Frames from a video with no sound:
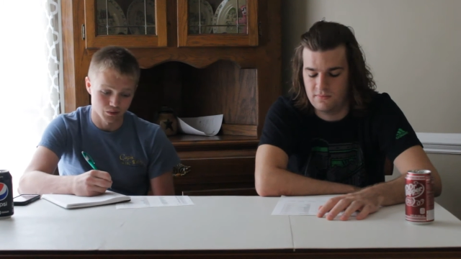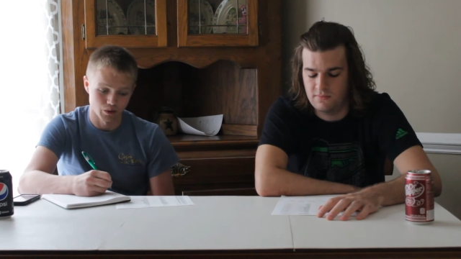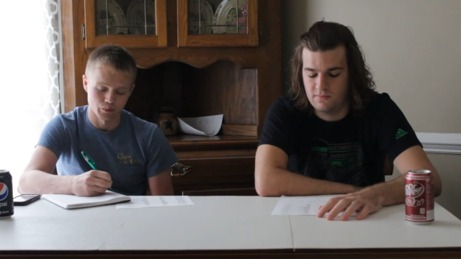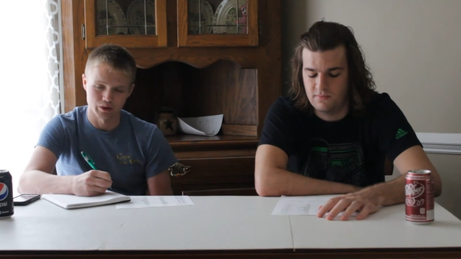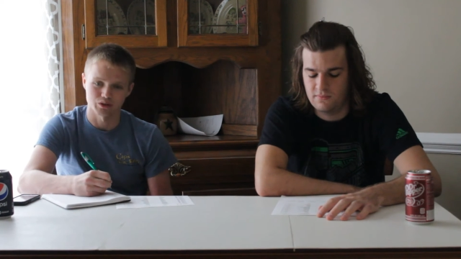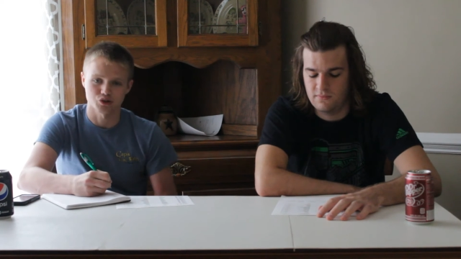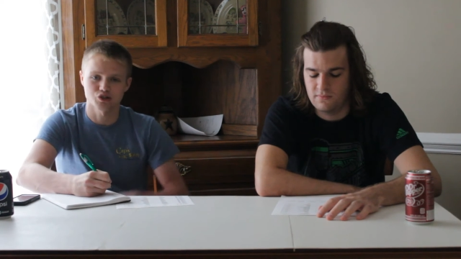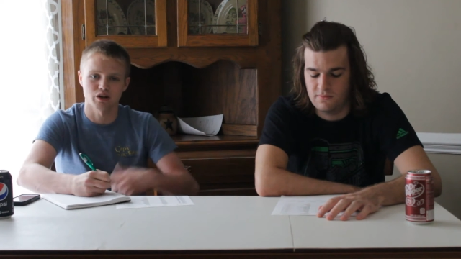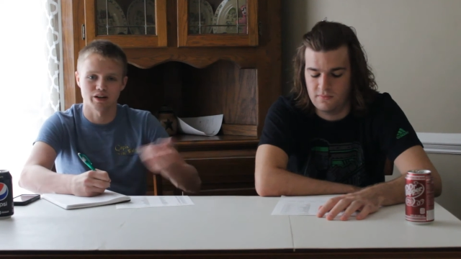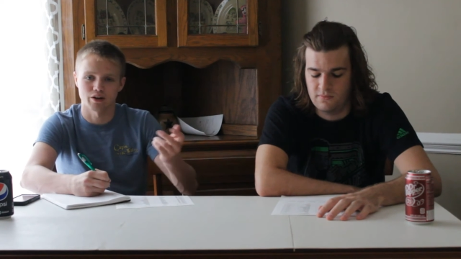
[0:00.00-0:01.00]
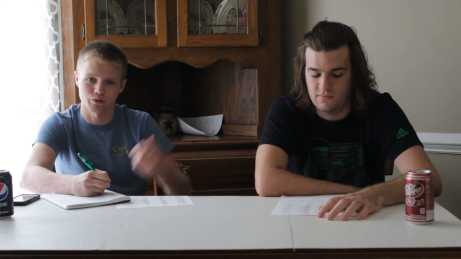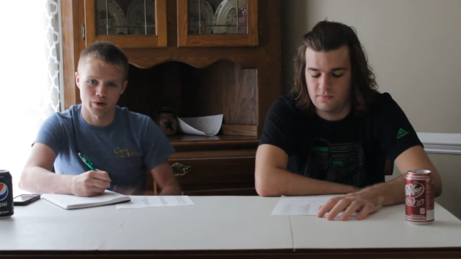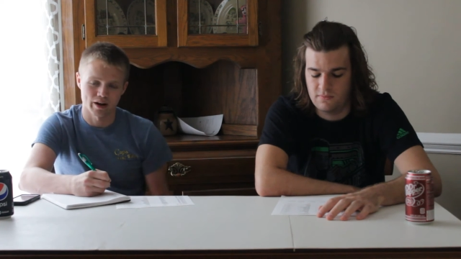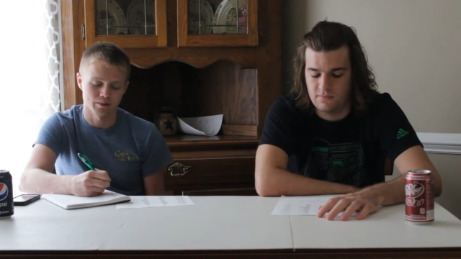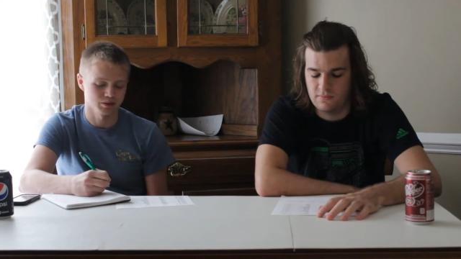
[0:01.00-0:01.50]
Speaker 1: one week they're shutting out the
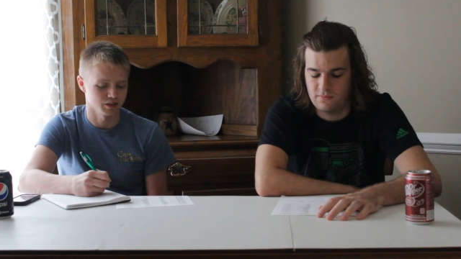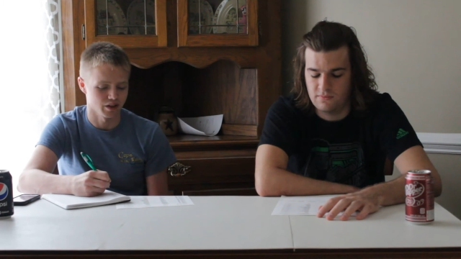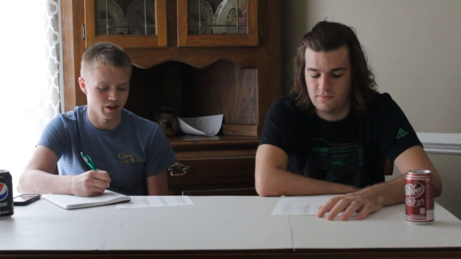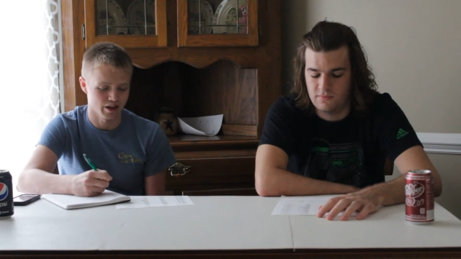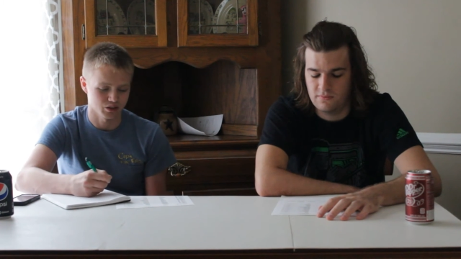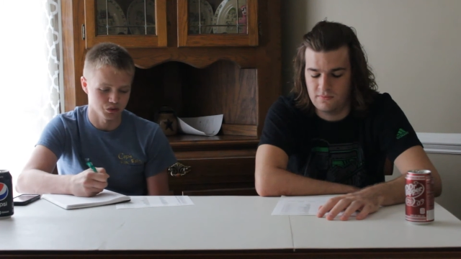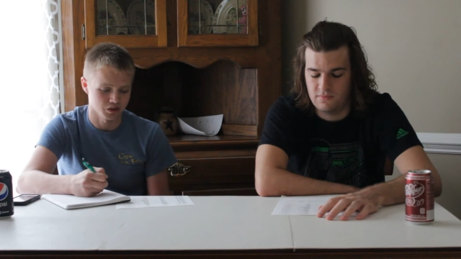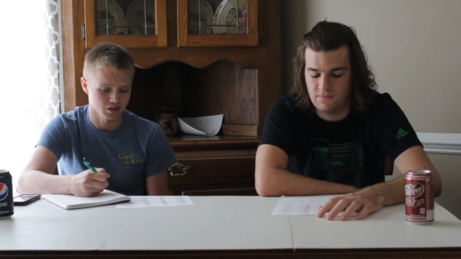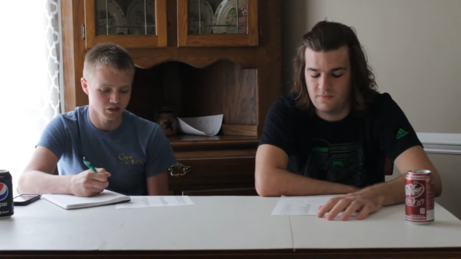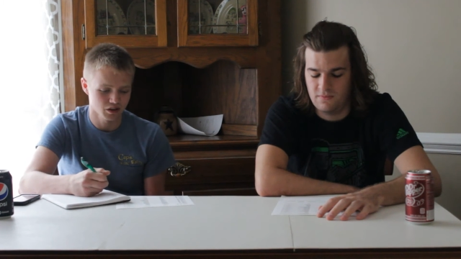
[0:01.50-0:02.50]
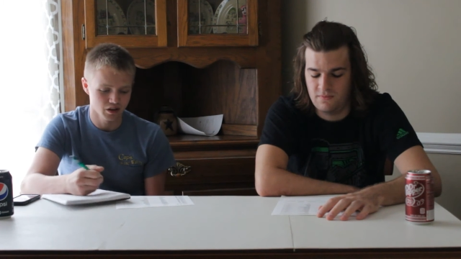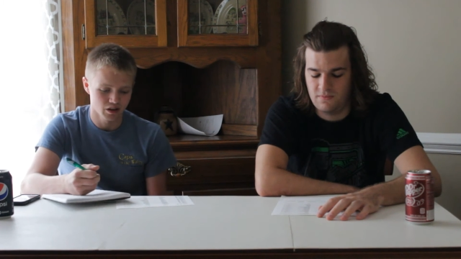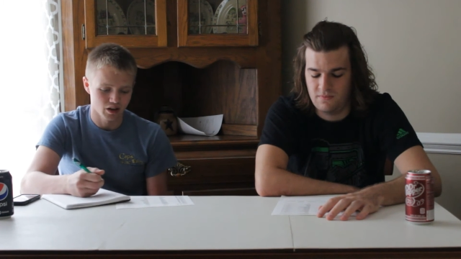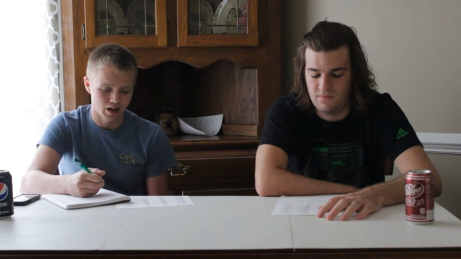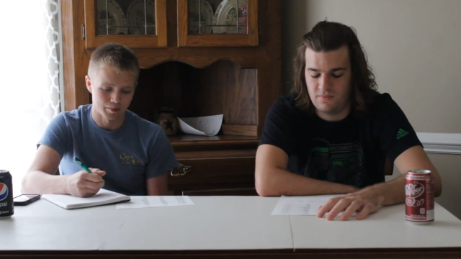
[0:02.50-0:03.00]
Rams, and the next week,
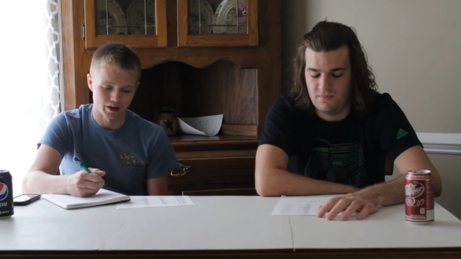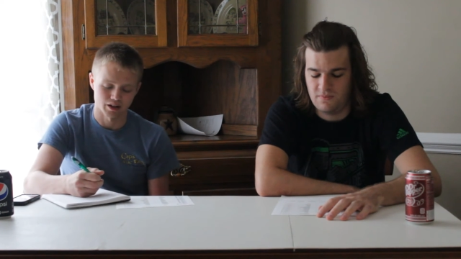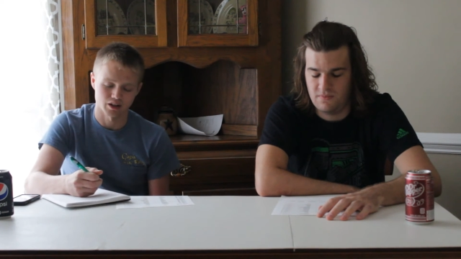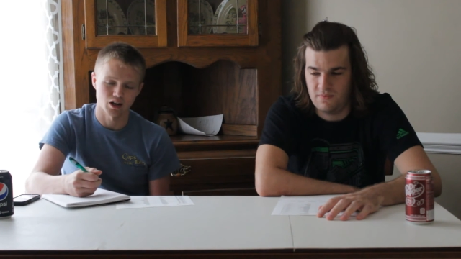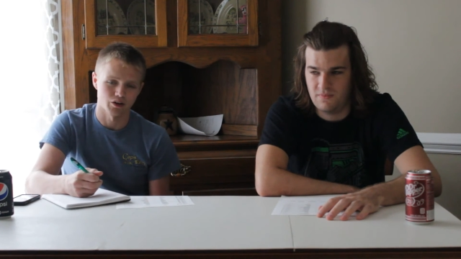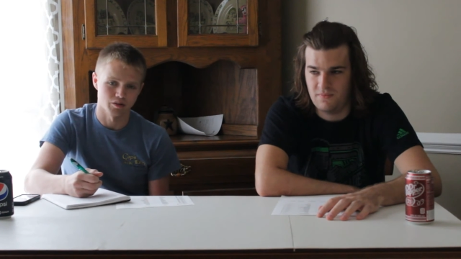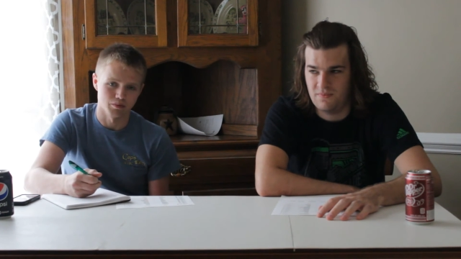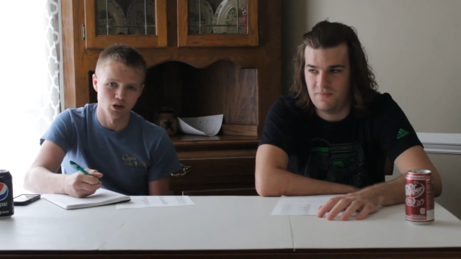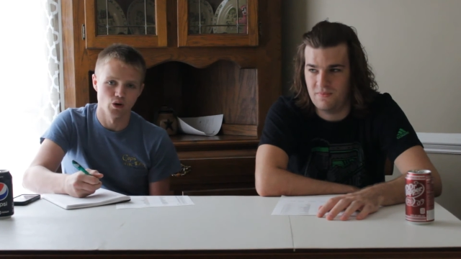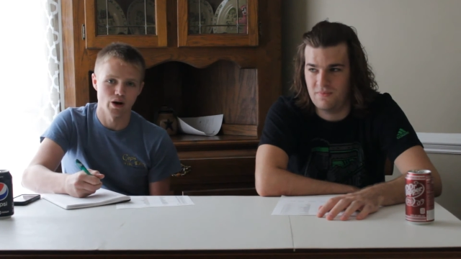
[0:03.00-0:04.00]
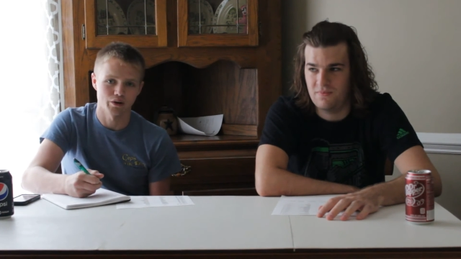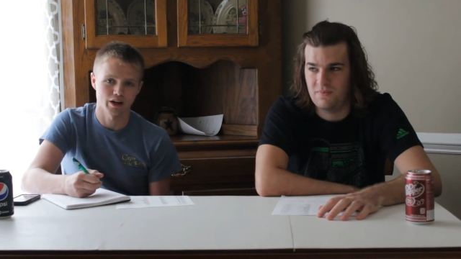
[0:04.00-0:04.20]
I'm not going to call it a blowout